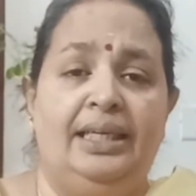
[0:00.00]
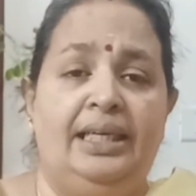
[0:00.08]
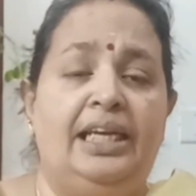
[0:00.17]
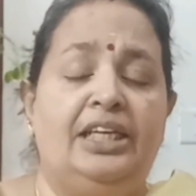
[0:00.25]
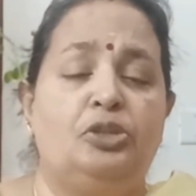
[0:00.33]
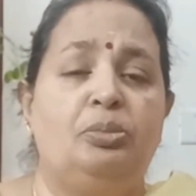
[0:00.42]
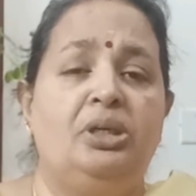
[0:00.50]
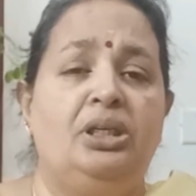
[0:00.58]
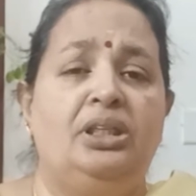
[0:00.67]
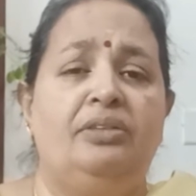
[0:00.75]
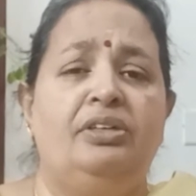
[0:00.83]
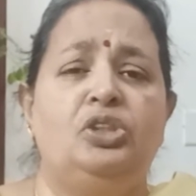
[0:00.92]

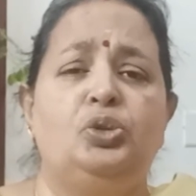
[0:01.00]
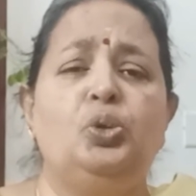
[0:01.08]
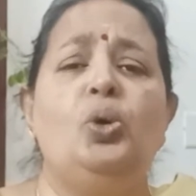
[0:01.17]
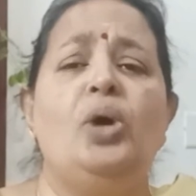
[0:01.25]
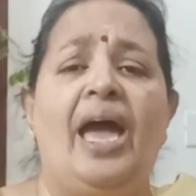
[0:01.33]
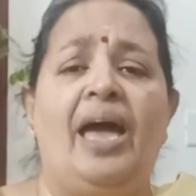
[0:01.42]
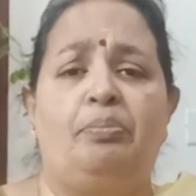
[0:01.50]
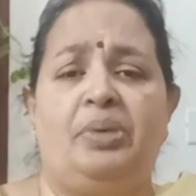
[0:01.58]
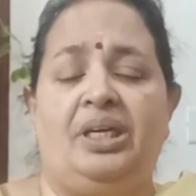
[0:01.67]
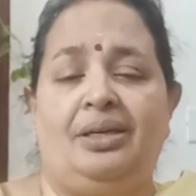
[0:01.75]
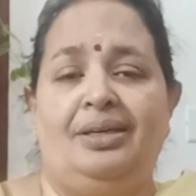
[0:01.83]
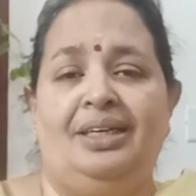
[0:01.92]
Lakshmana, they were so
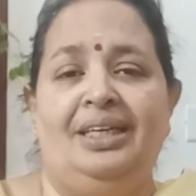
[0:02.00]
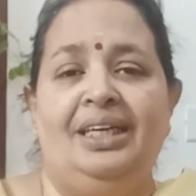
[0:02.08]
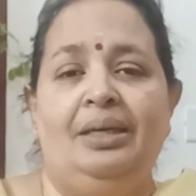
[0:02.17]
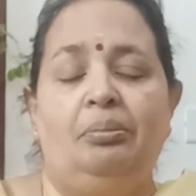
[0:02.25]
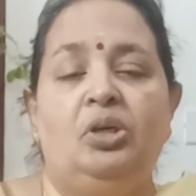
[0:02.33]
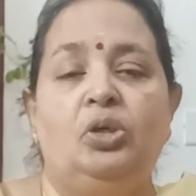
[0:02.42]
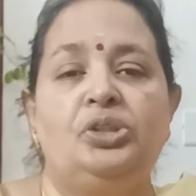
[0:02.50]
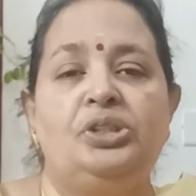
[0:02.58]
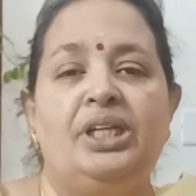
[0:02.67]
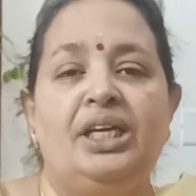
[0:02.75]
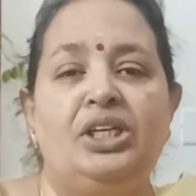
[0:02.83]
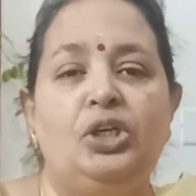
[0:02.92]
happy because
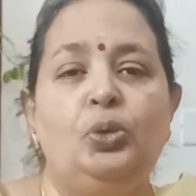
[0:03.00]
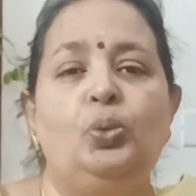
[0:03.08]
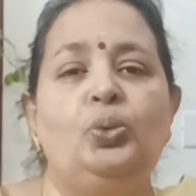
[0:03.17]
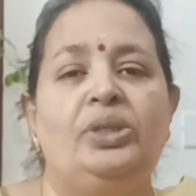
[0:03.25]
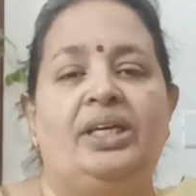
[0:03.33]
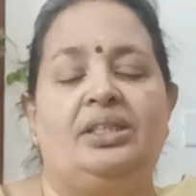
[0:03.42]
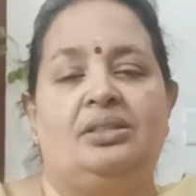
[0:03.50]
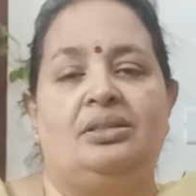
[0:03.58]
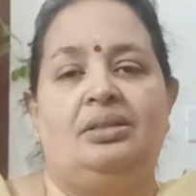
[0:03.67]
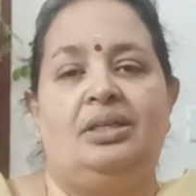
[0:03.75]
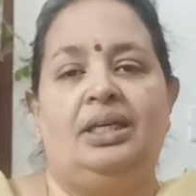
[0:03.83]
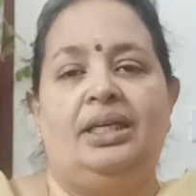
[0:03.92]
they knew that
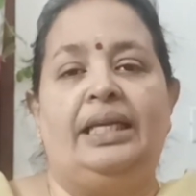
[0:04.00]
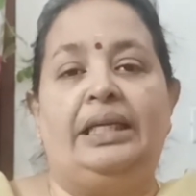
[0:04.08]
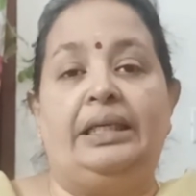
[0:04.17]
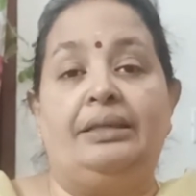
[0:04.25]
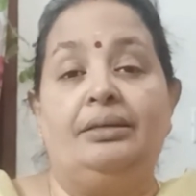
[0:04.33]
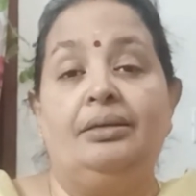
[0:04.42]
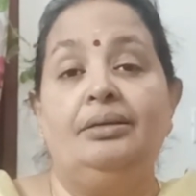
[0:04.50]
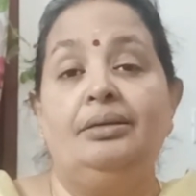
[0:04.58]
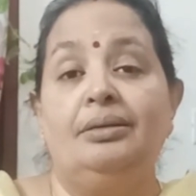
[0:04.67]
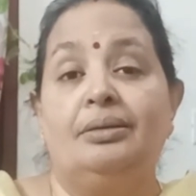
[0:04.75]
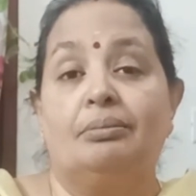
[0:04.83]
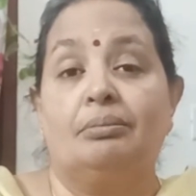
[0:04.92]
they can learn
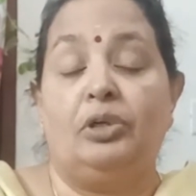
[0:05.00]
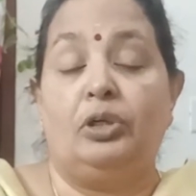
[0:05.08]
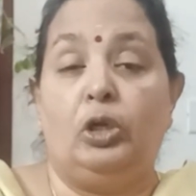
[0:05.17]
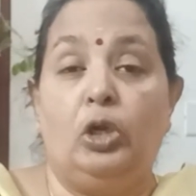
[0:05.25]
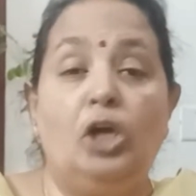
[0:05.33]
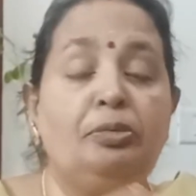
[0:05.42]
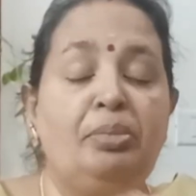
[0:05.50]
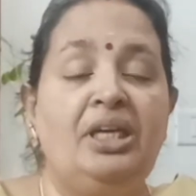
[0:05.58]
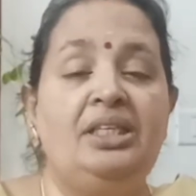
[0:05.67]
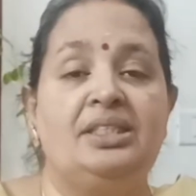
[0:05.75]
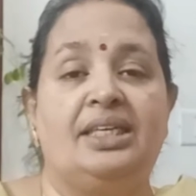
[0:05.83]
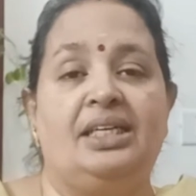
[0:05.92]
lot
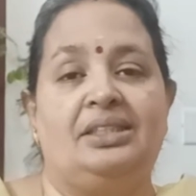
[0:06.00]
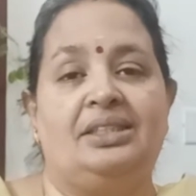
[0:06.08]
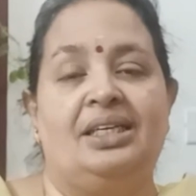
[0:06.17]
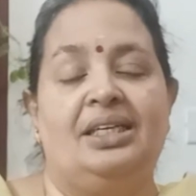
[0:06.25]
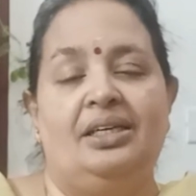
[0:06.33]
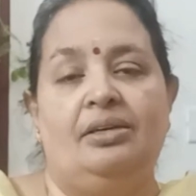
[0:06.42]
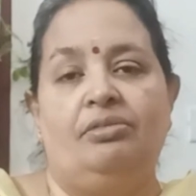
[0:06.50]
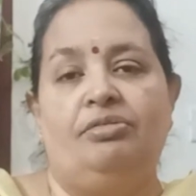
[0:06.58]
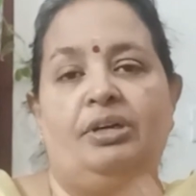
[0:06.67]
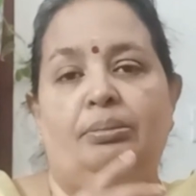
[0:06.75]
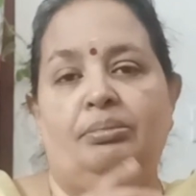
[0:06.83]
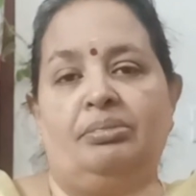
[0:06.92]
many skills
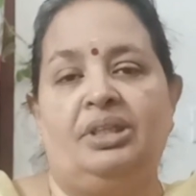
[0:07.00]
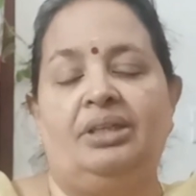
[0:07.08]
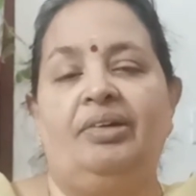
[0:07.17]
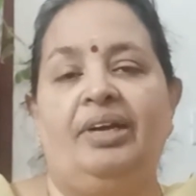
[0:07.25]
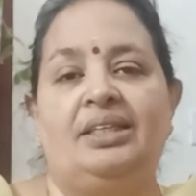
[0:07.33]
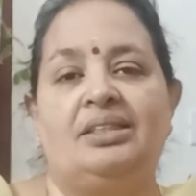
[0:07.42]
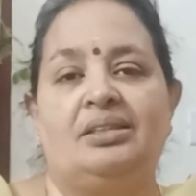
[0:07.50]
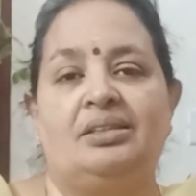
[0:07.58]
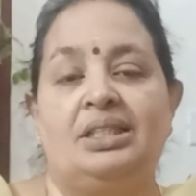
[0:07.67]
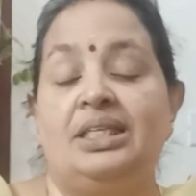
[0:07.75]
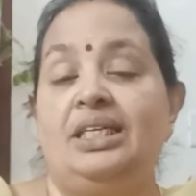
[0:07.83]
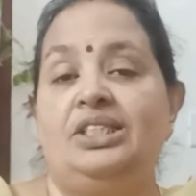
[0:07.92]
from the great
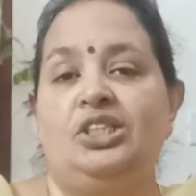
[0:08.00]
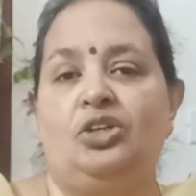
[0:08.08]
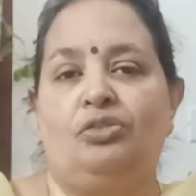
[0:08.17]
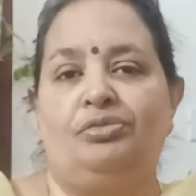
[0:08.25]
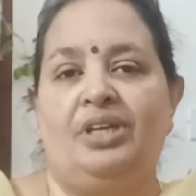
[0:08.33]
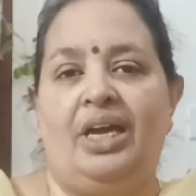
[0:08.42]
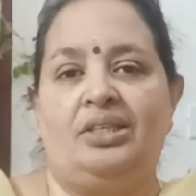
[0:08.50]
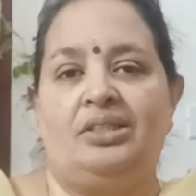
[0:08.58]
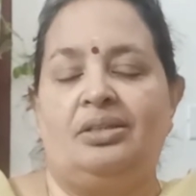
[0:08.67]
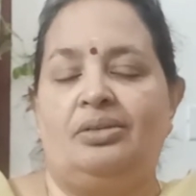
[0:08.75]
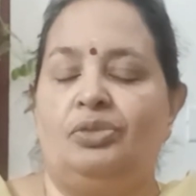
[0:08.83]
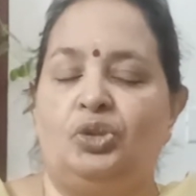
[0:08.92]
teacher of
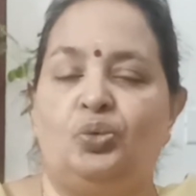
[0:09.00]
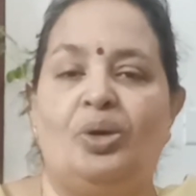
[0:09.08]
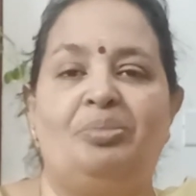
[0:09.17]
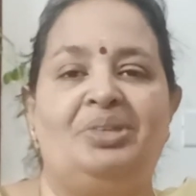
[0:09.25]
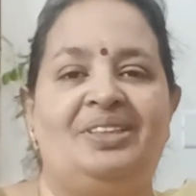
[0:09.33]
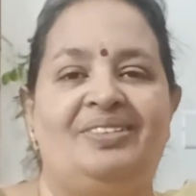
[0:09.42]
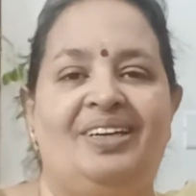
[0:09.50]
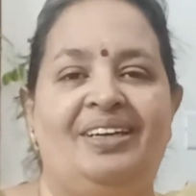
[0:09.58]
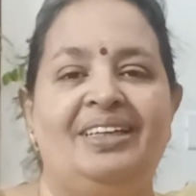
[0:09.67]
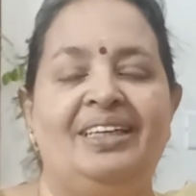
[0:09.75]
theirs, Vishwamitra.